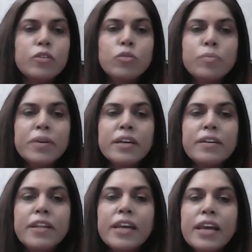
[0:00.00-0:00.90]

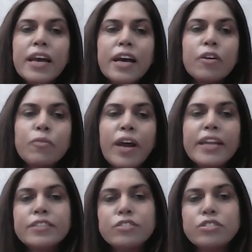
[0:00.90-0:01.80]
Uber,
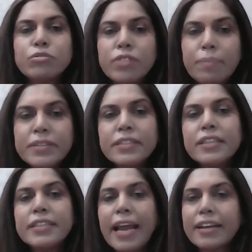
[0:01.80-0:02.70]
while it disrupted
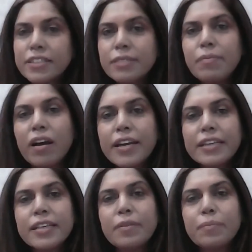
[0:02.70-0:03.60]
the taxi
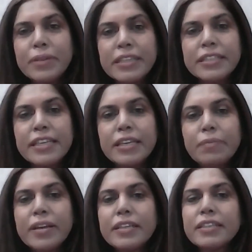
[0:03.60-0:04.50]
market completely,
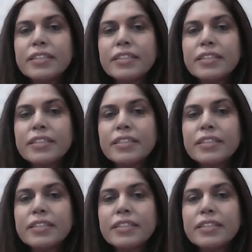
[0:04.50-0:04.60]
but it